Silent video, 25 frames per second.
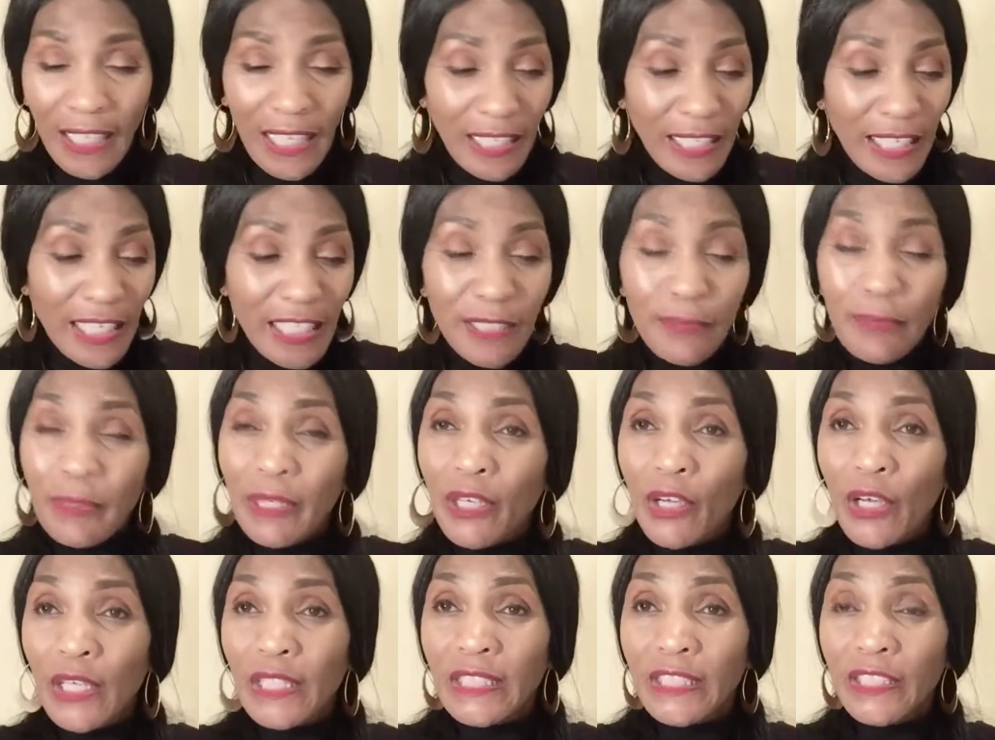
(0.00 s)
I guess
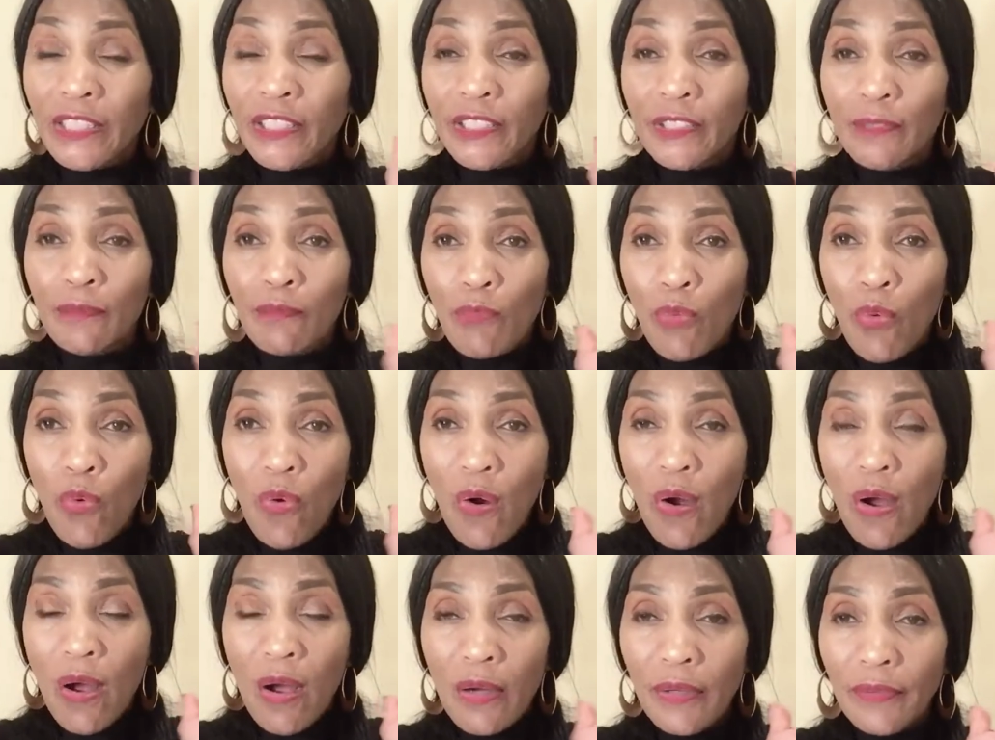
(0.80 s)
because there's
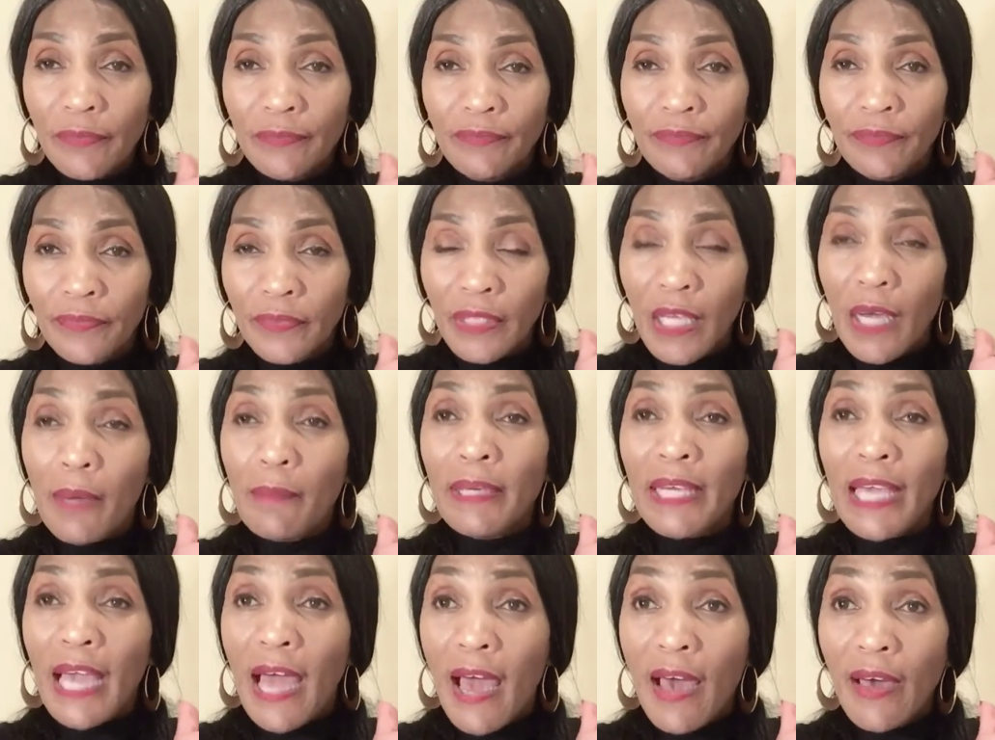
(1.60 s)
more
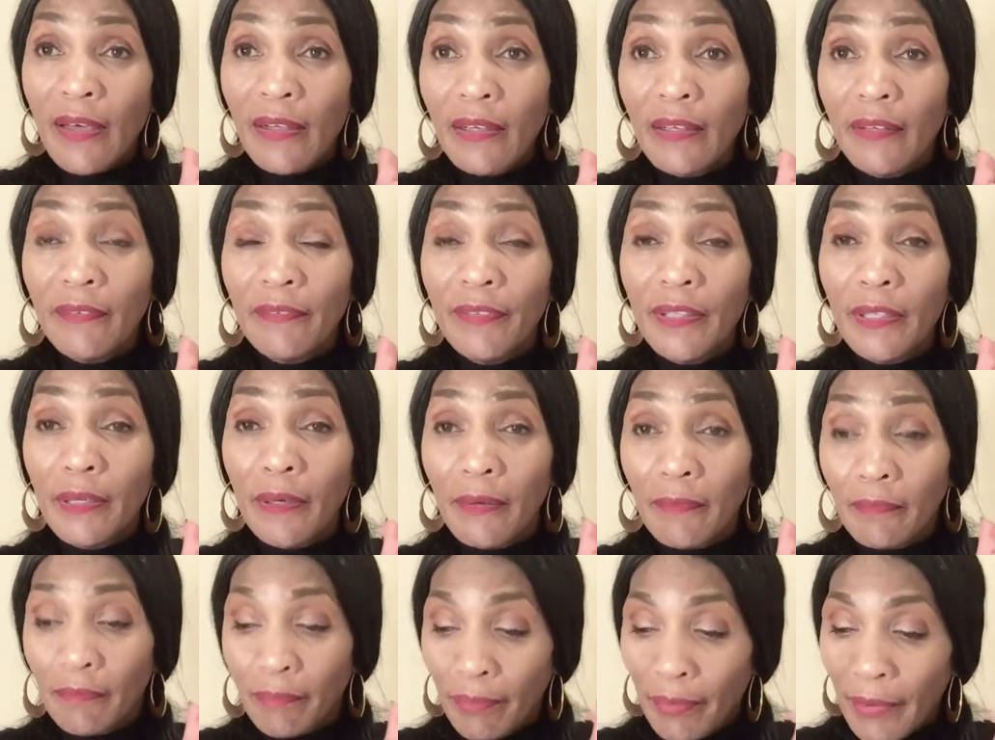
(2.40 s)
coming out of
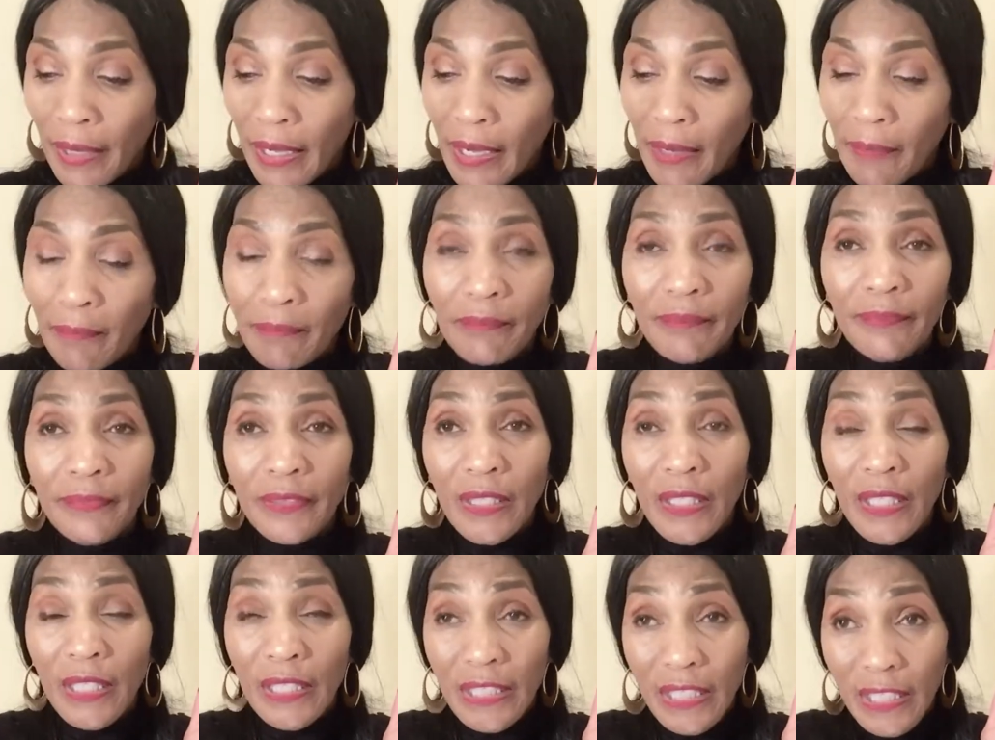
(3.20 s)
the pump
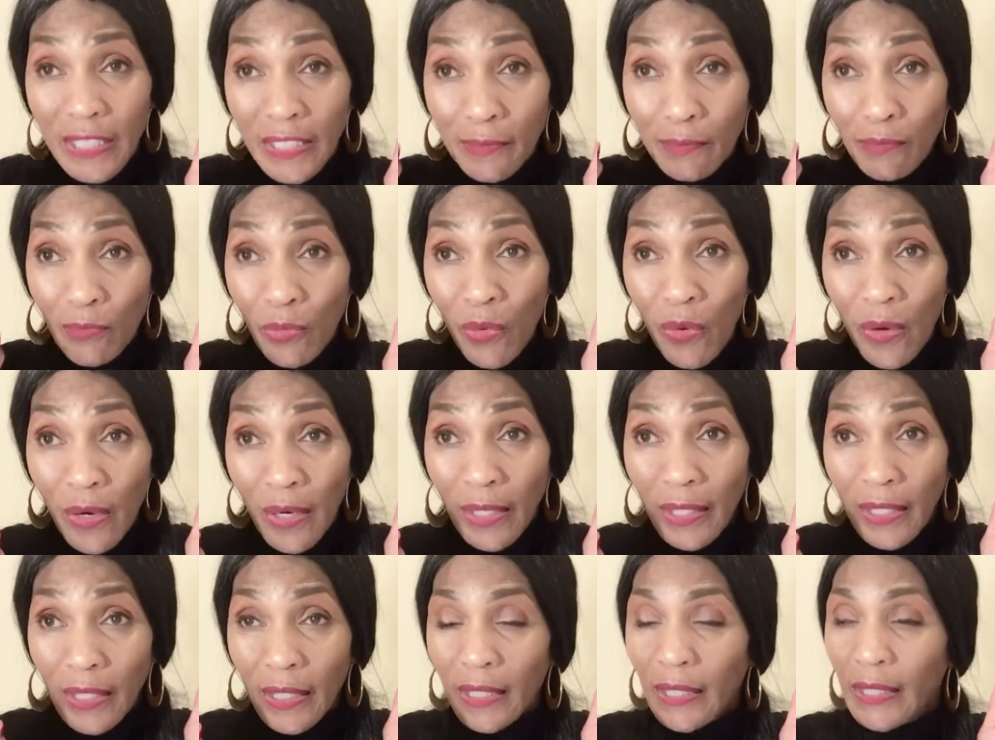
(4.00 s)
because it's
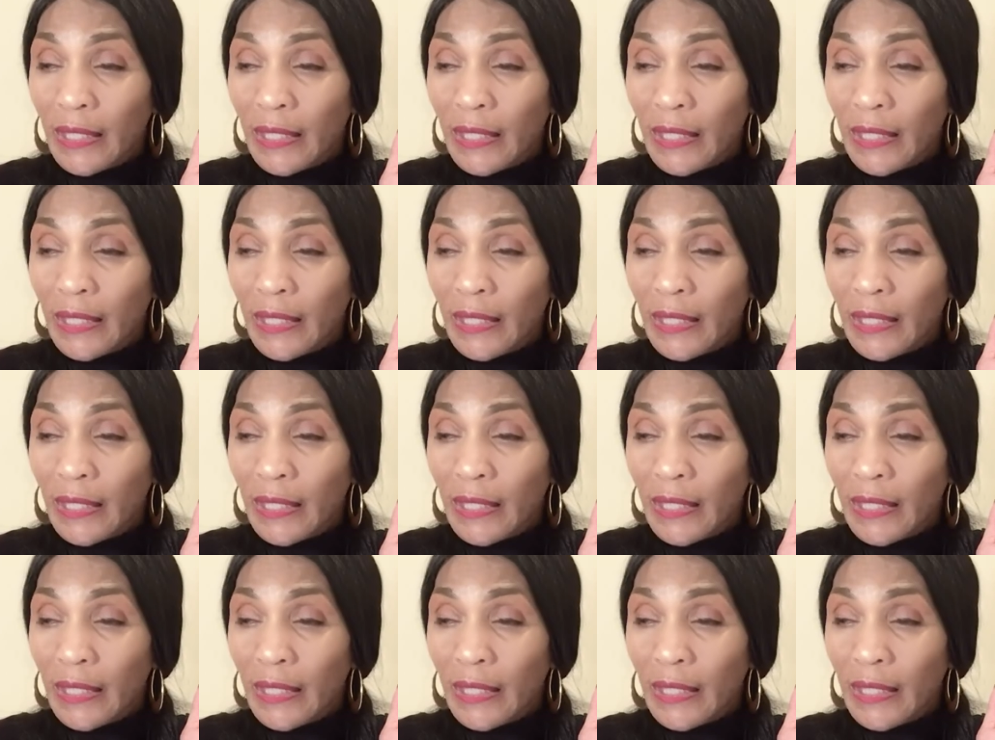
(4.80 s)
more